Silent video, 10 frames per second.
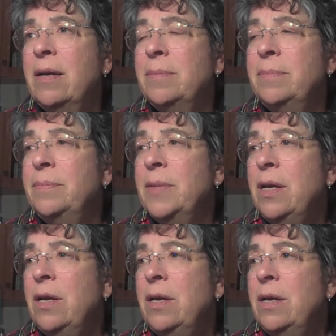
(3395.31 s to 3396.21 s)
Um,
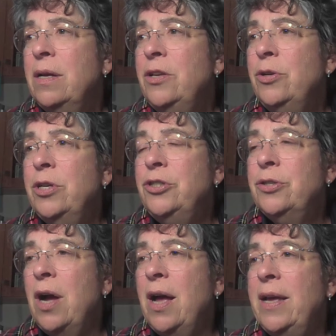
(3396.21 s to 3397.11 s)
you could
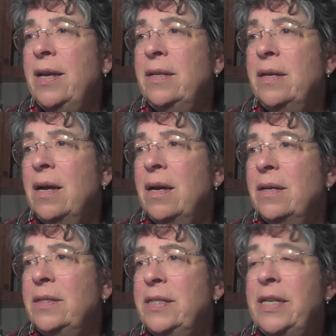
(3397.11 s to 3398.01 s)
try
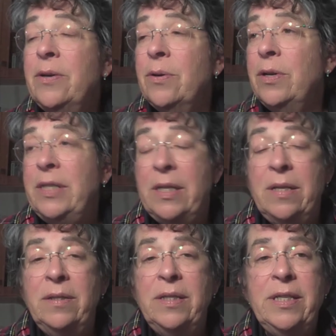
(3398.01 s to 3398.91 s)
uh,
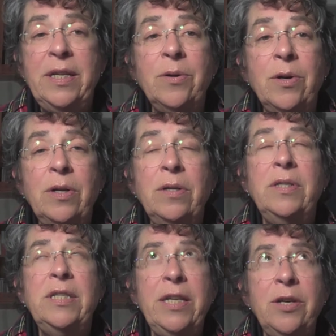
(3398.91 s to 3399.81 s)
the
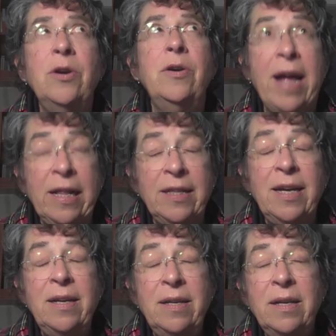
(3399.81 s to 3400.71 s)

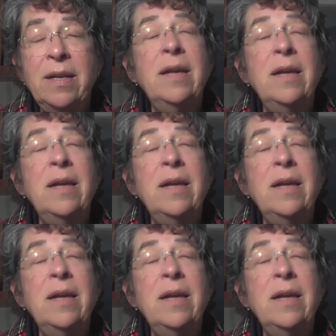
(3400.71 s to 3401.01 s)
tiarella.